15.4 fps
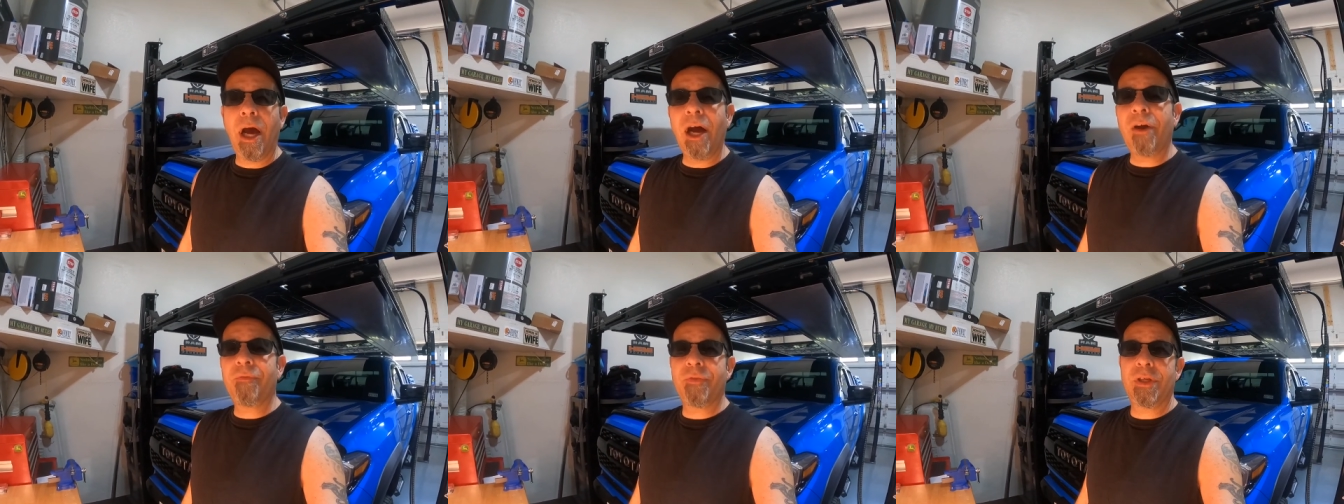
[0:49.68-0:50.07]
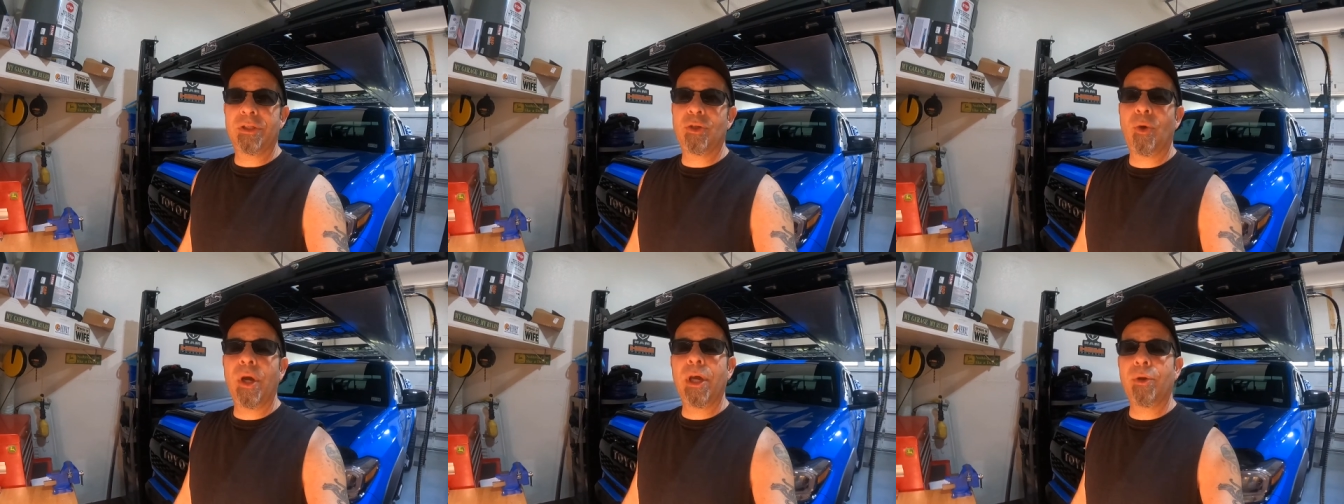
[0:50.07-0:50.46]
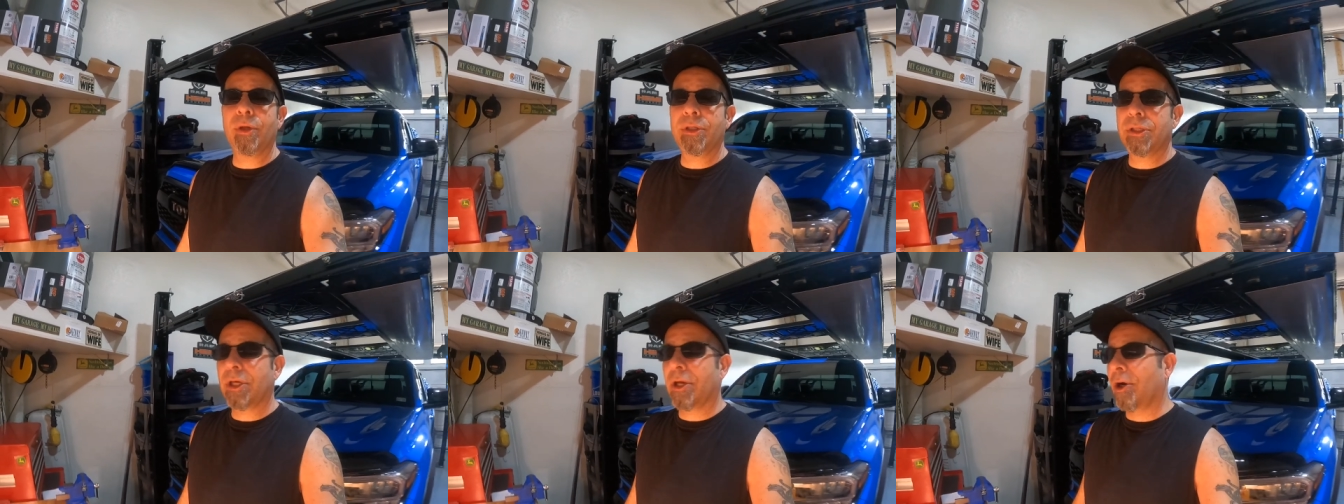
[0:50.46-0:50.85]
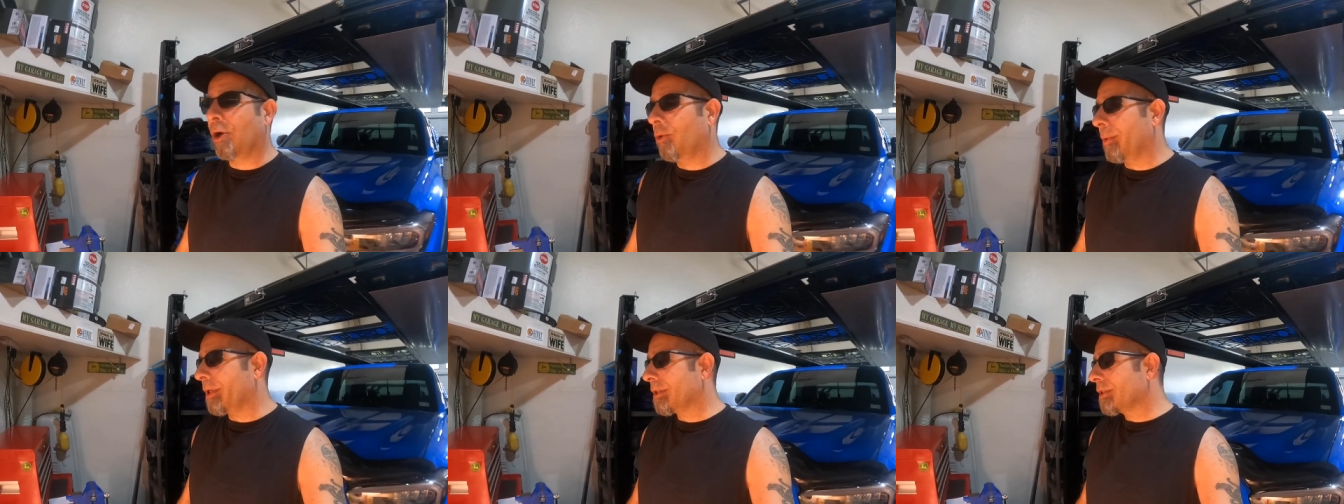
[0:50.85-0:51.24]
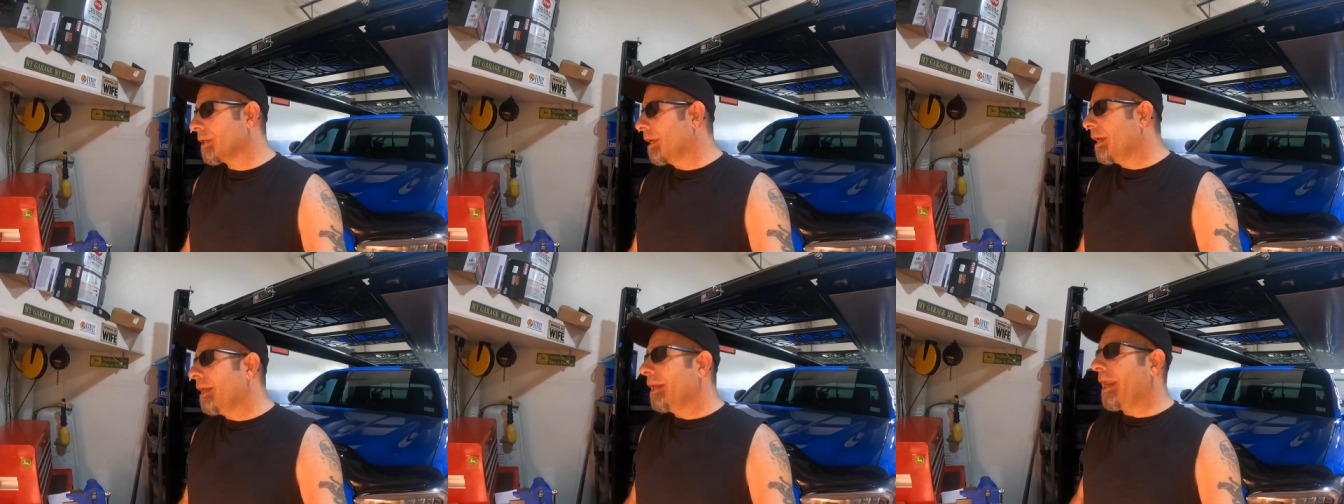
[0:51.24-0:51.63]
of the Toyota Tacomas.
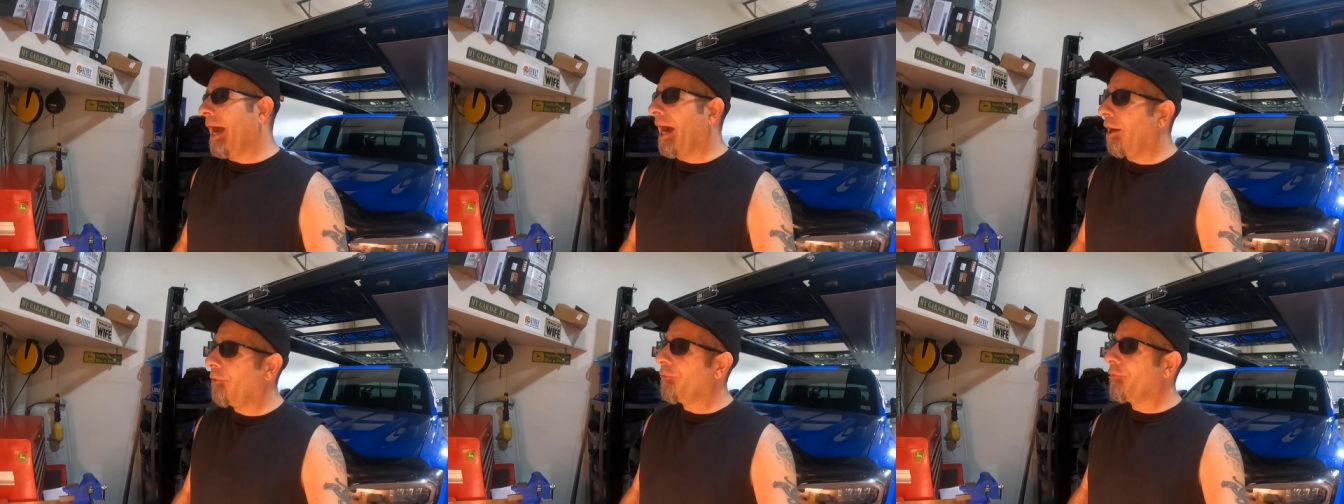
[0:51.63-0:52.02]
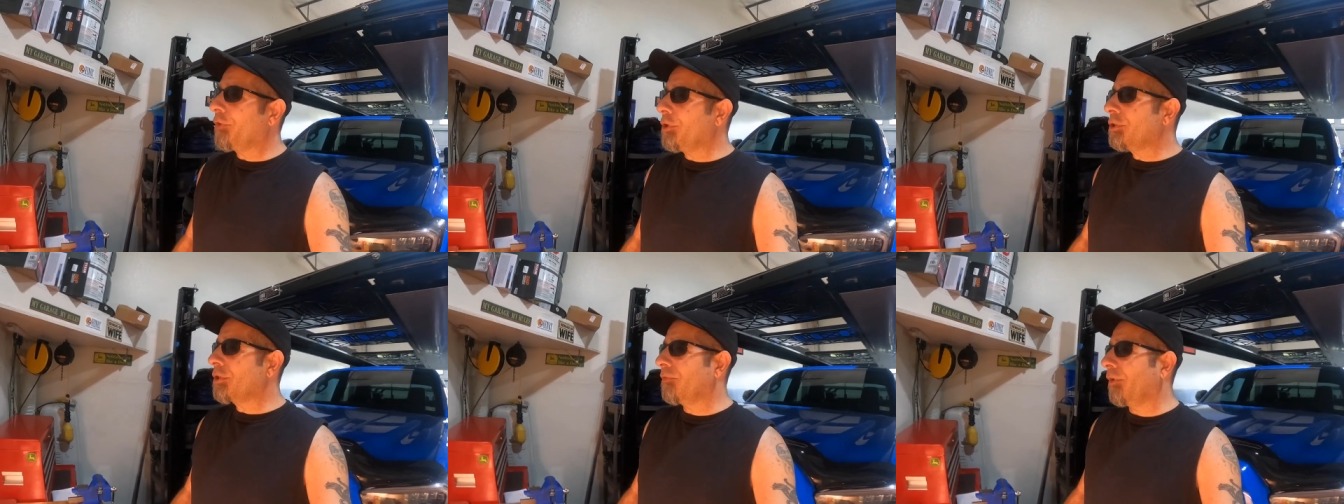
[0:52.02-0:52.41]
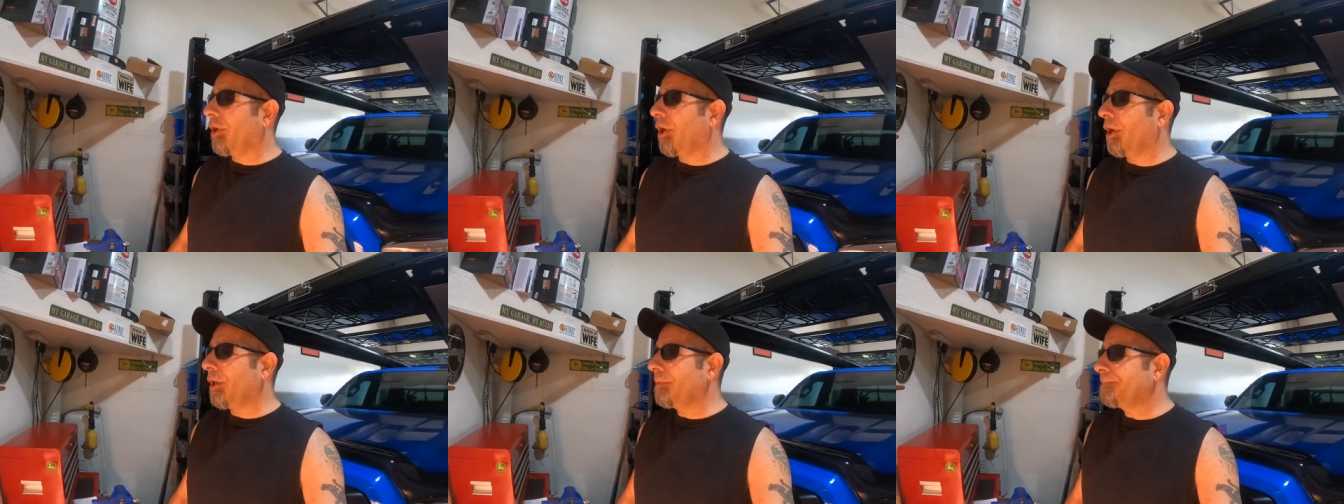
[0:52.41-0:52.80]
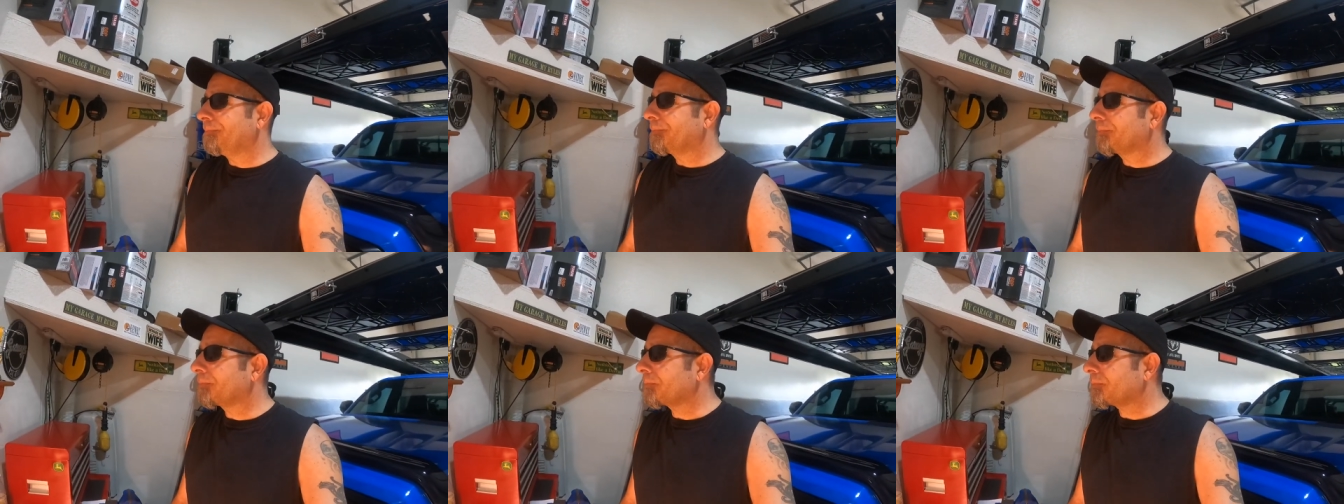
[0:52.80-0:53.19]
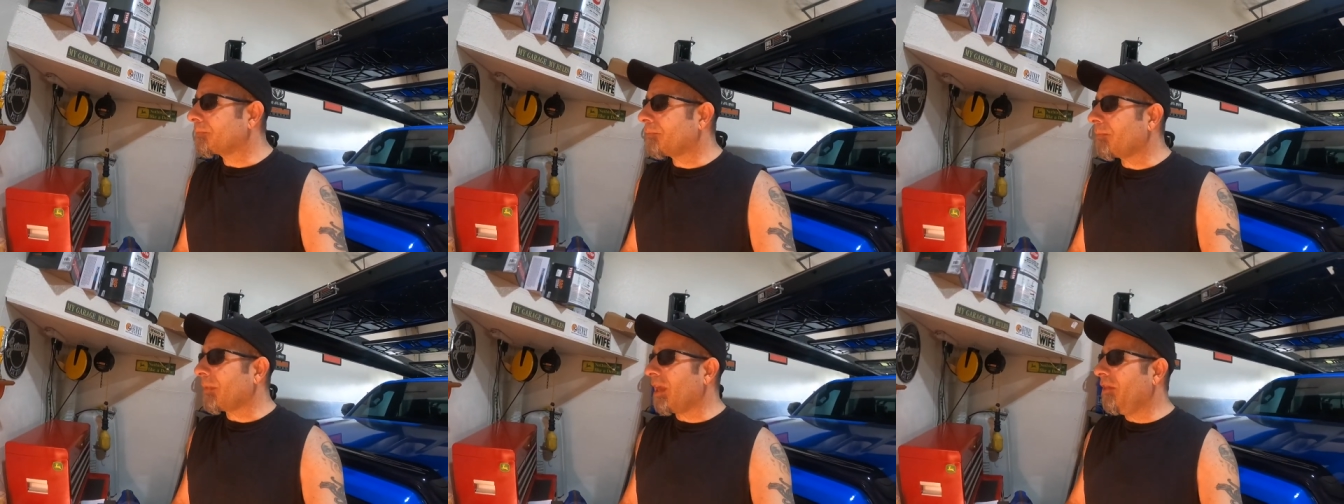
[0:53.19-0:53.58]
Now, first of all,